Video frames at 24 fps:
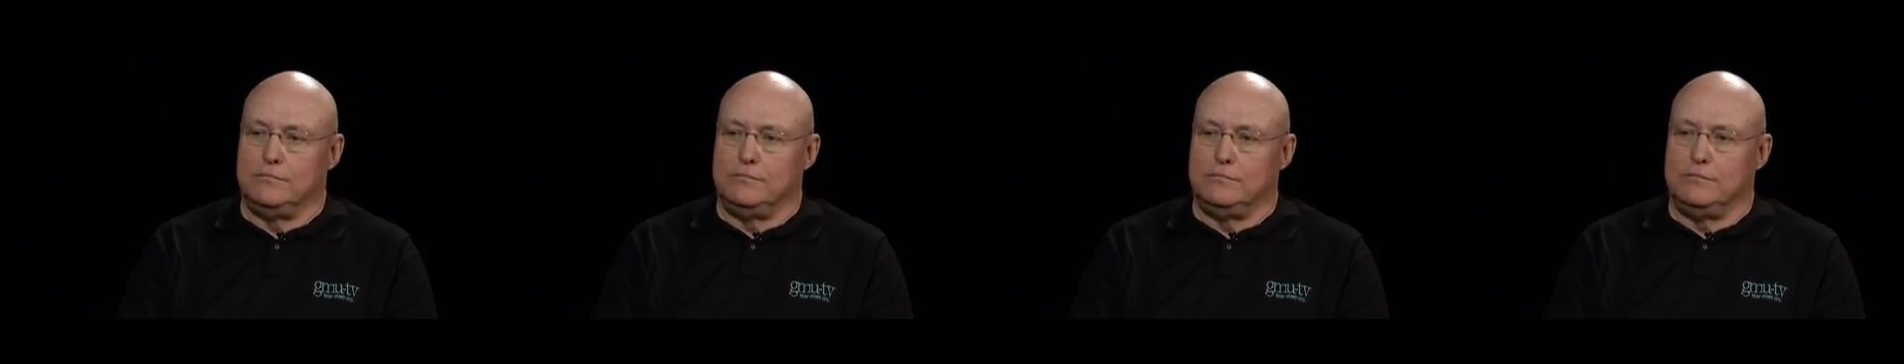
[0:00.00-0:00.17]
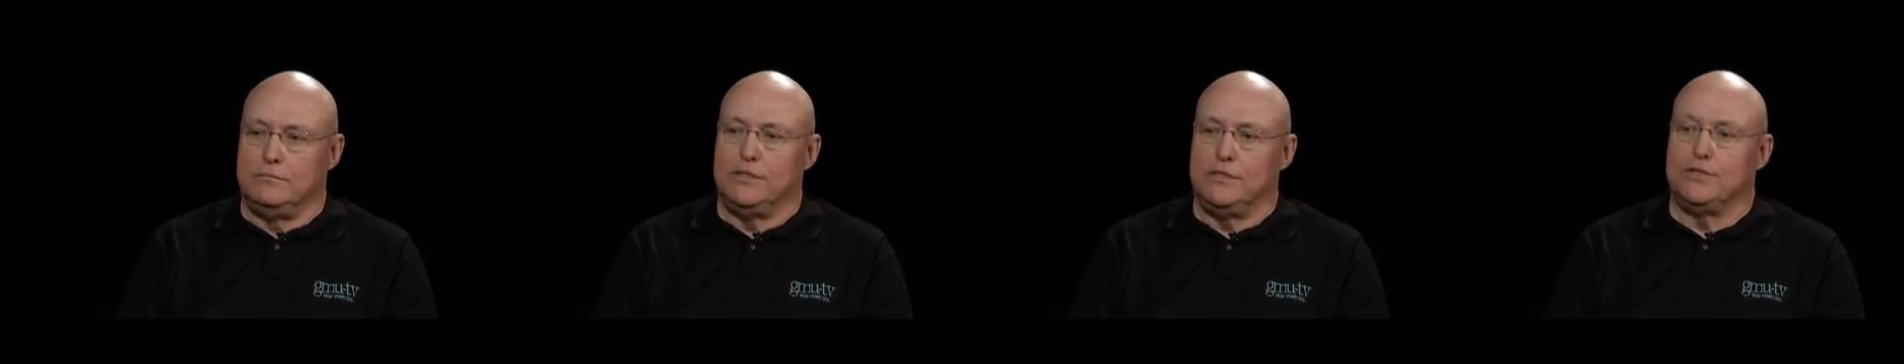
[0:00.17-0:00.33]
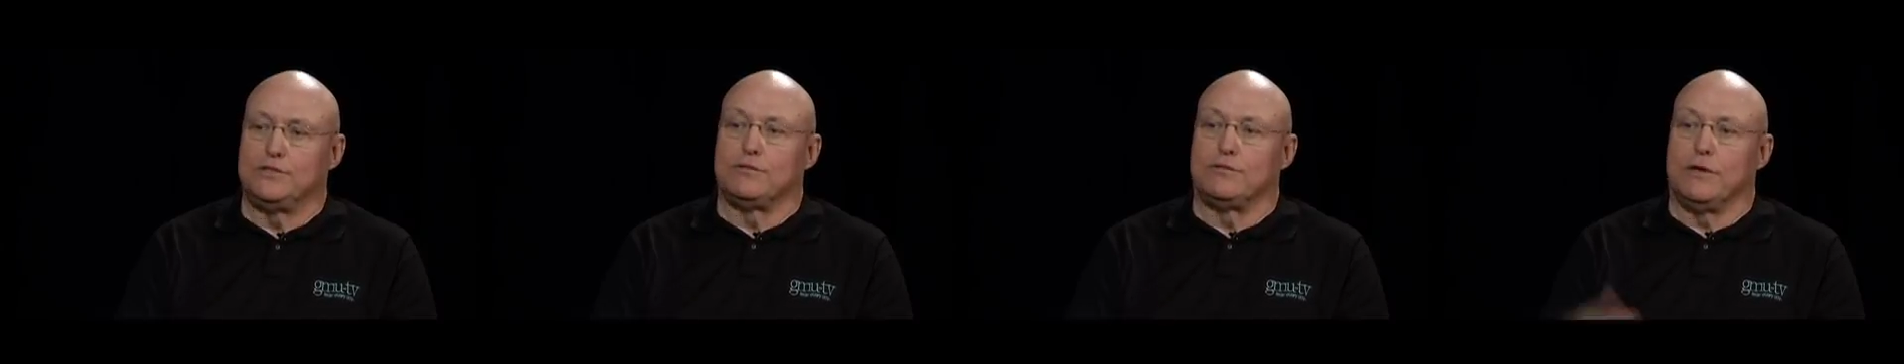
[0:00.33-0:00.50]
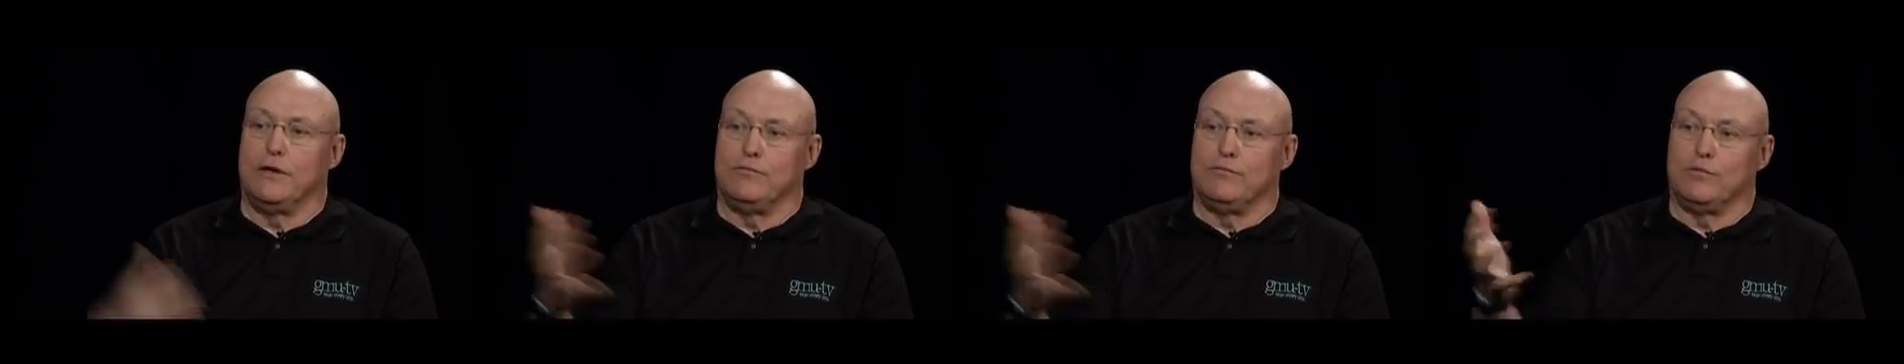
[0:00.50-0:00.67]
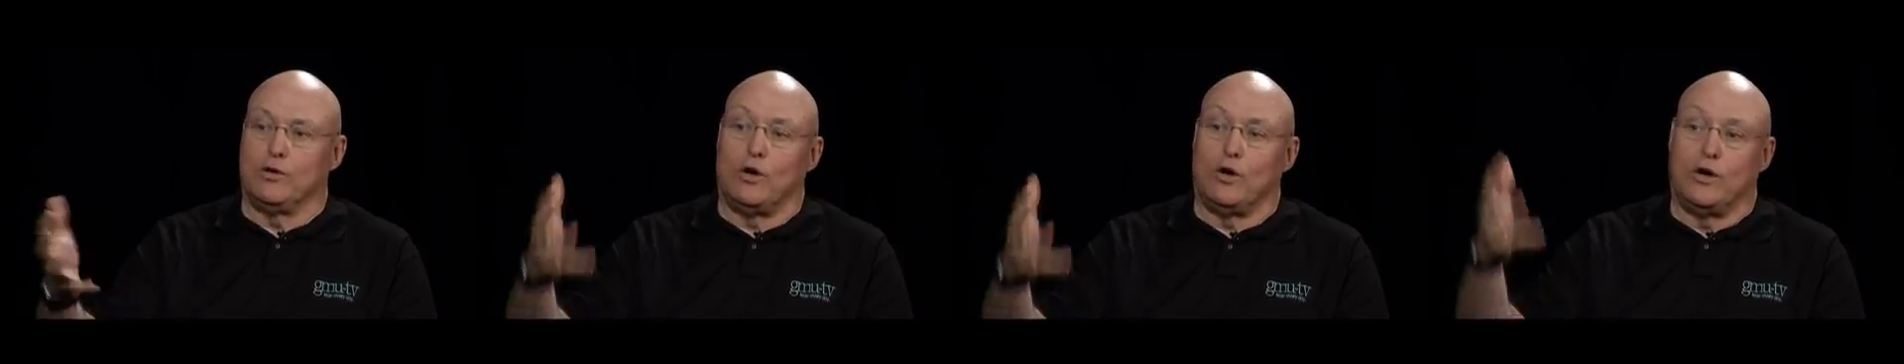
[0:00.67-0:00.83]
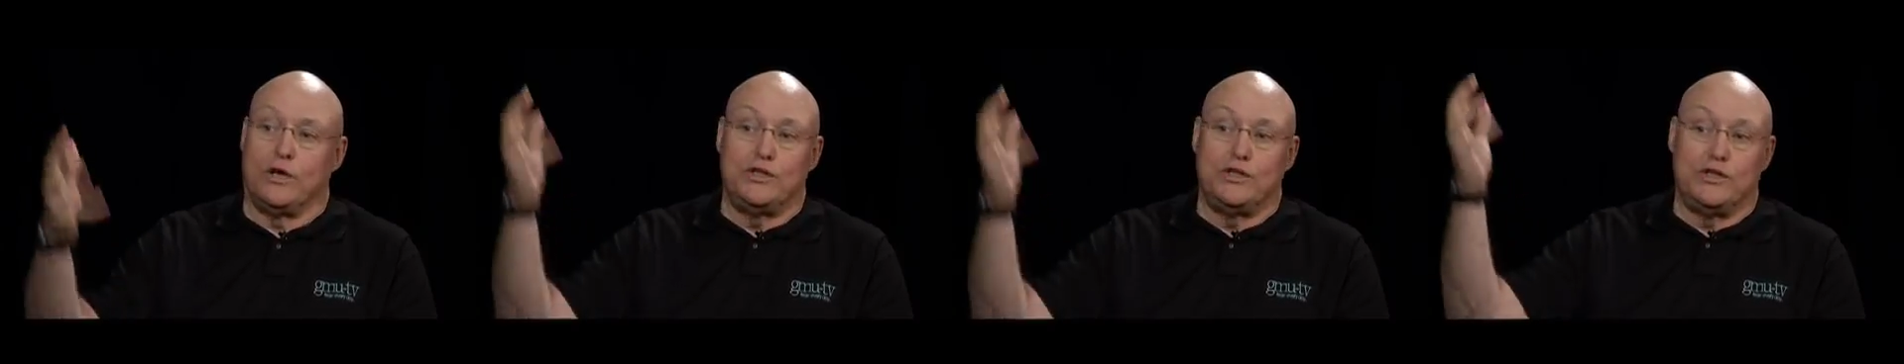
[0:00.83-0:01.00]
administrative
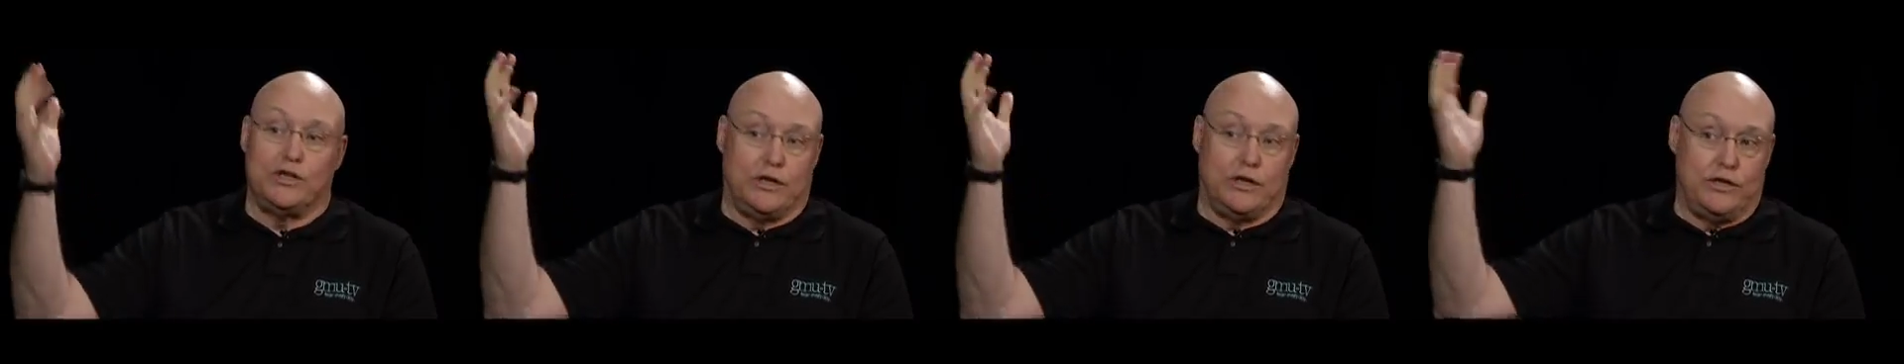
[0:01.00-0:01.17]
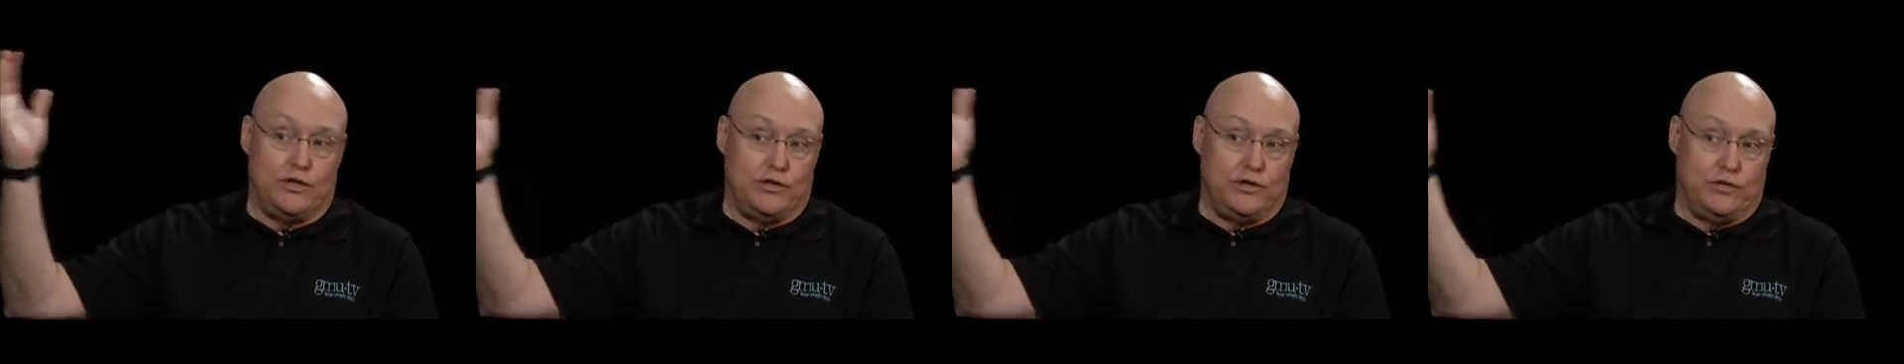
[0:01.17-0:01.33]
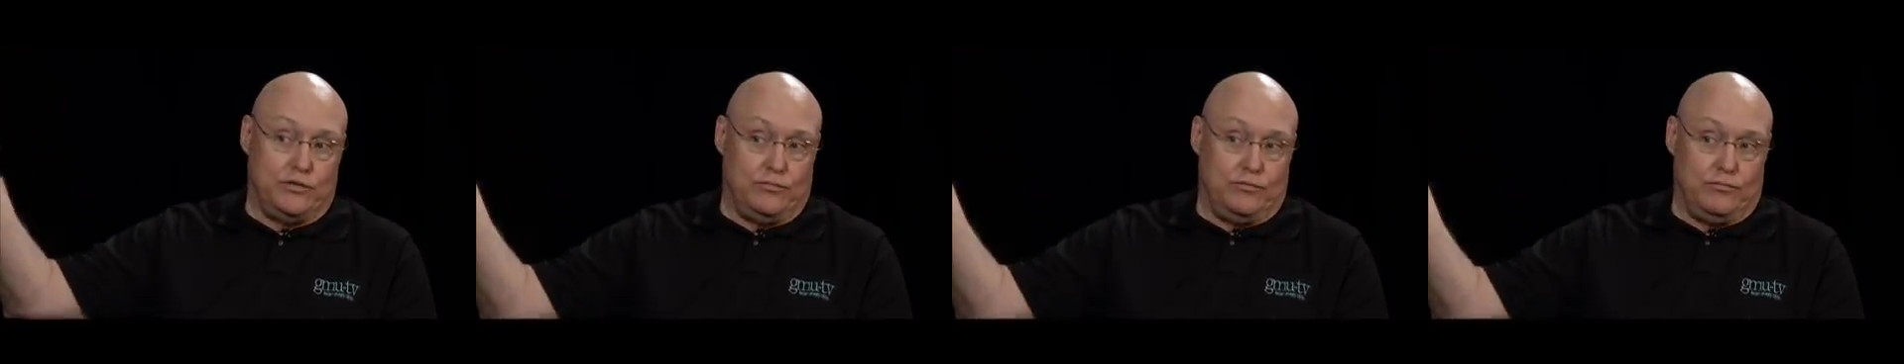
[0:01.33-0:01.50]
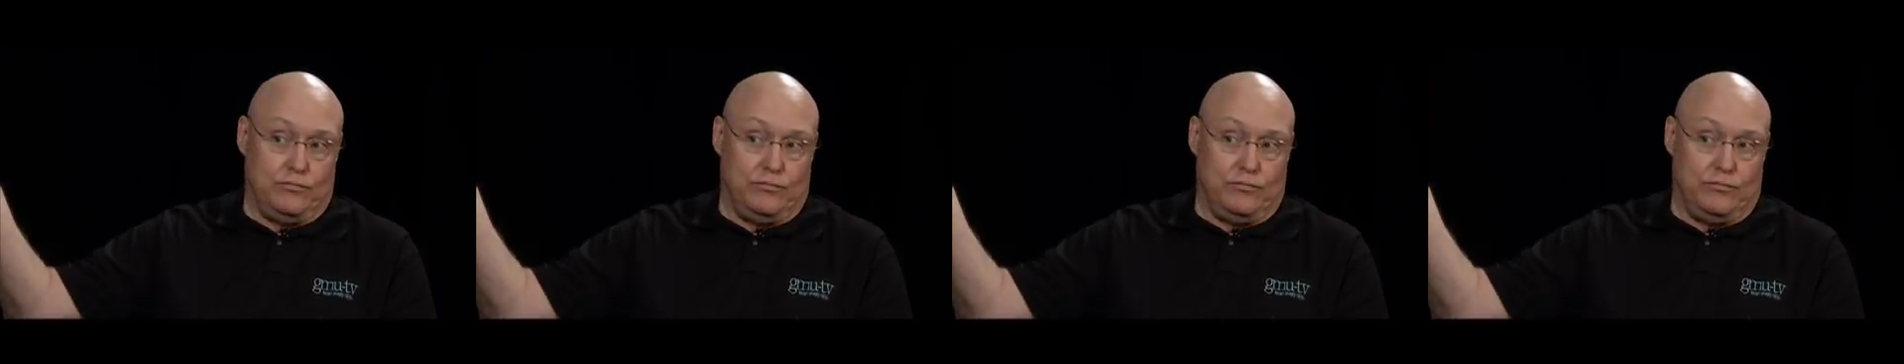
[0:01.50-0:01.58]
law judge